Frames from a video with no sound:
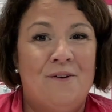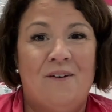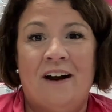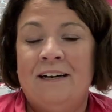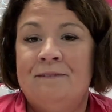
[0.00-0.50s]

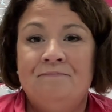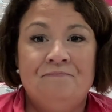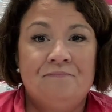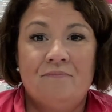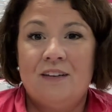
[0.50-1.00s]
or
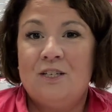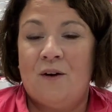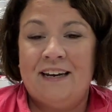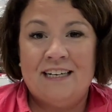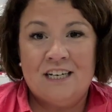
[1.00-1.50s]
so
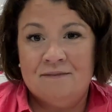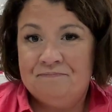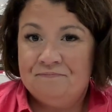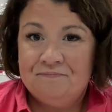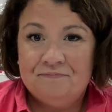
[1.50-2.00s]
I need to
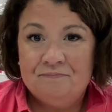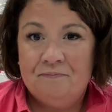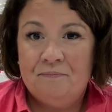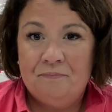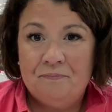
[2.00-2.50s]

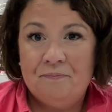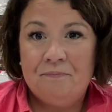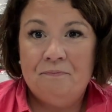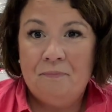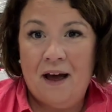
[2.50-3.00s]

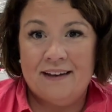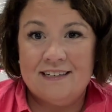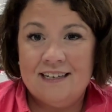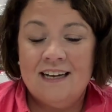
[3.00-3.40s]
punt.